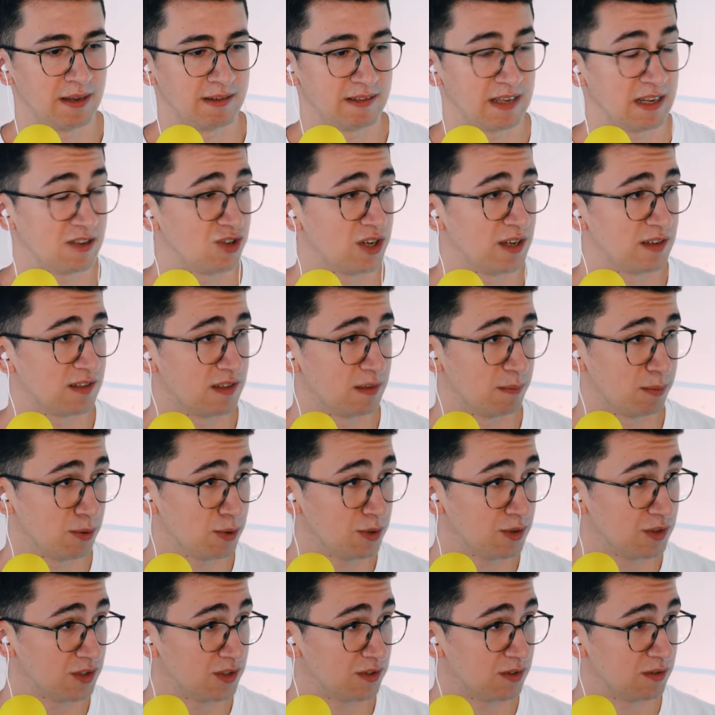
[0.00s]
essentially it's the
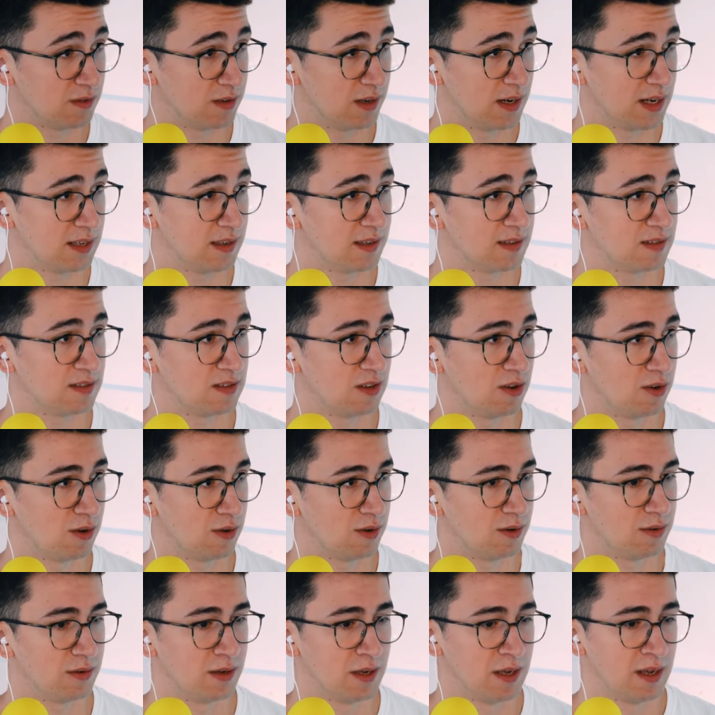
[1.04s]
books, right?
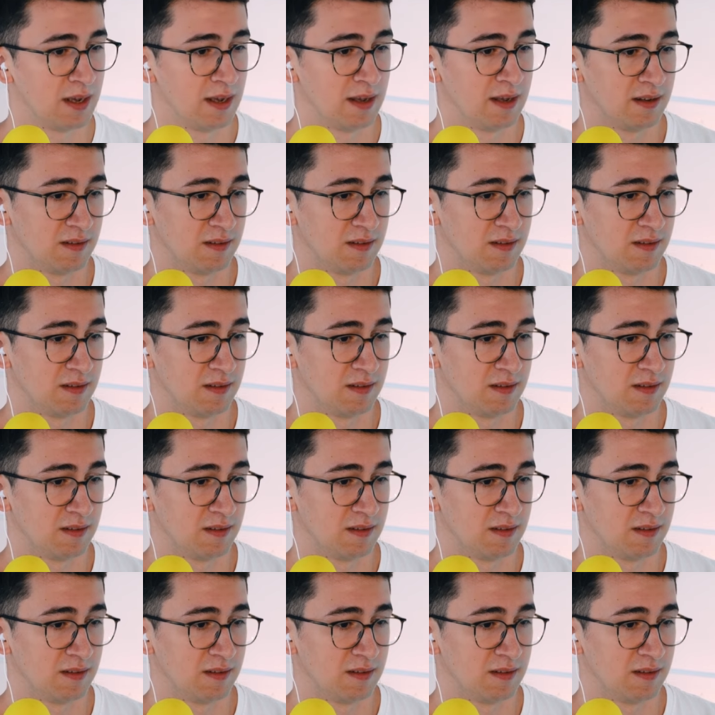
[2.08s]
So